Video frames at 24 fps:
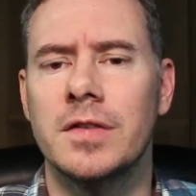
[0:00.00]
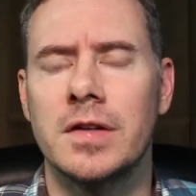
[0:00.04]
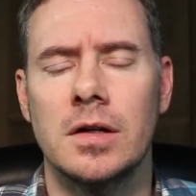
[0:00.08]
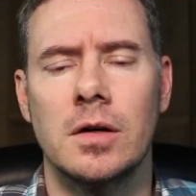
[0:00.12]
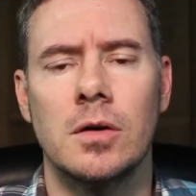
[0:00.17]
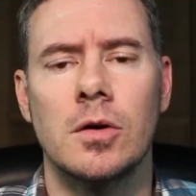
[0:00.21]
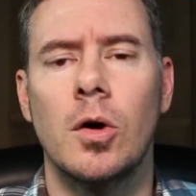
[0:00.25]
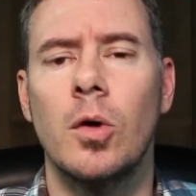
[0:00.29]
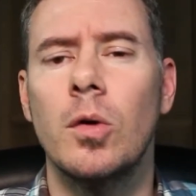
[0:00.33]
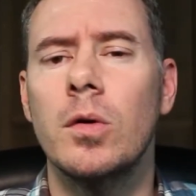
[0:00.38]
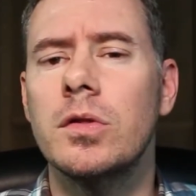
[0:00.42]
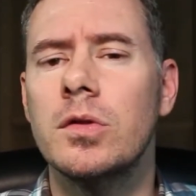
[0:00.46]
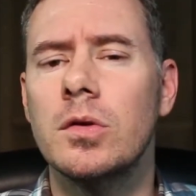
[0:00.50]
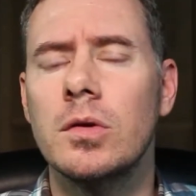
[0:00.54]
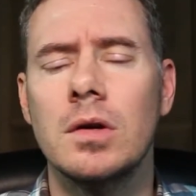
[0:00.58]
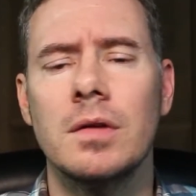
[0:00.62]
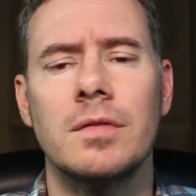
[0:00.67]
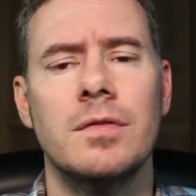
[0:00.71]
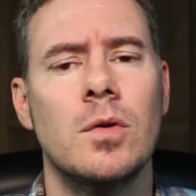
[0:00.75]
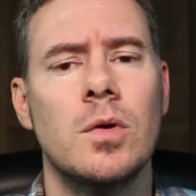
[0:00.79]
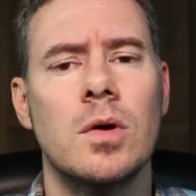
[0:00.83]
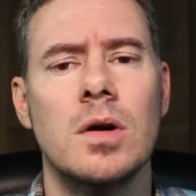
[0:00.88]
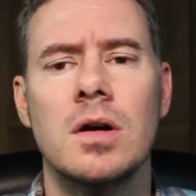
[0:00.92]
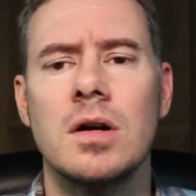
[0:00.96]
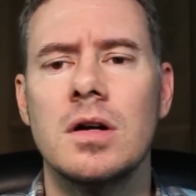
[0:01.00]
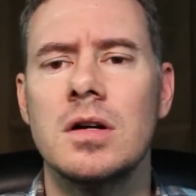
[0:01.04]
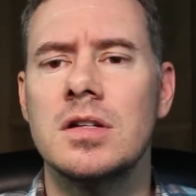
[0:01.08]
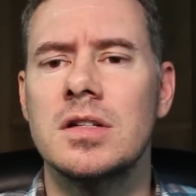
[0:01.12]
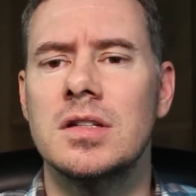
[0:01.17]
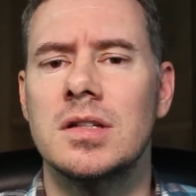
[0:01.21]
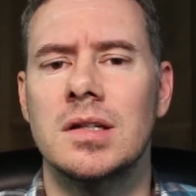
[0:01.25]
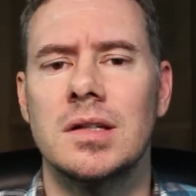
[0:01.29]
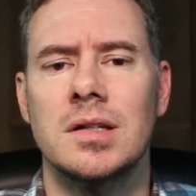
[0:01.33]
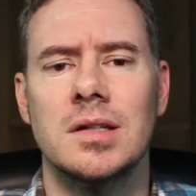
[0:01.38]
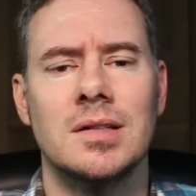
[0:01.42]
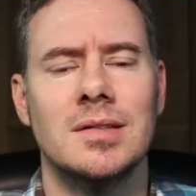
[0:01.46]
you know, going through
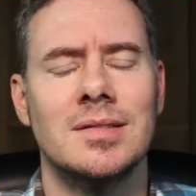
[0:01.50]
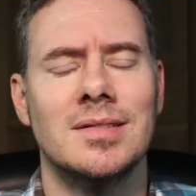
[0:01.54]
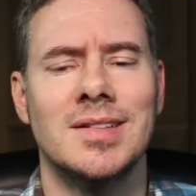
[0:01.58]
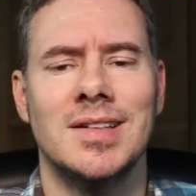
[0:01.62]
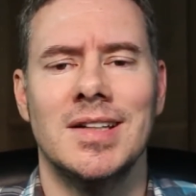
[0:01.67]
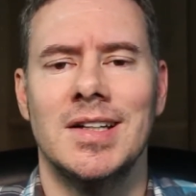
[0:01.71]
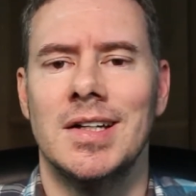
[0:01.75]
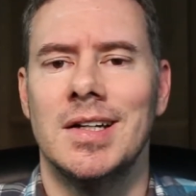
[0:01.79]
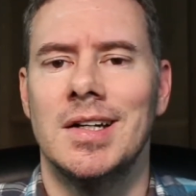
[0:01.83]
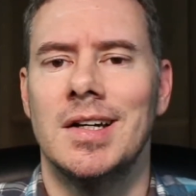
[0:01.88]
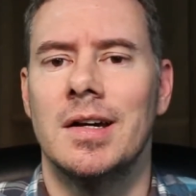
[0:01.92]
divorce and